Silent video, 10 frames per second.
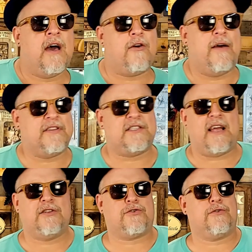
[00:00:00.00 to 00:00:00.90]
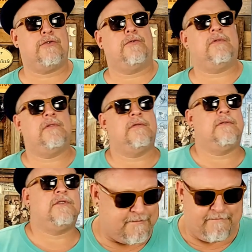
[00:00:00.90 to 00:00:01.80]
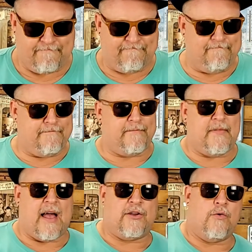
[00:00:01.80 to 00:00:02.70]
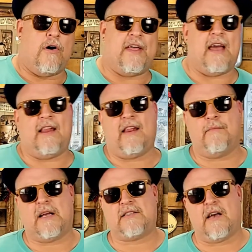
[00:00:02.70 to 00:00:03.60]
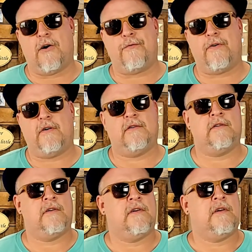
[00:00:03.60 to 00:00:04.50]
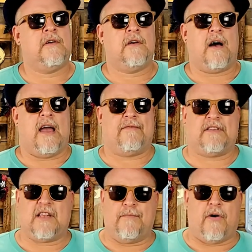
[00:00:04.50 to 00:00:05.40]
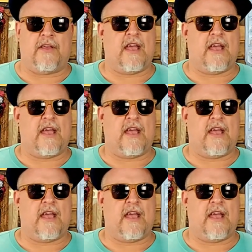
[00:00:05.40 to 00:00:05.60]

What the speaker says: I don't have a stage crew. I do all the editing myself. I have to set up all the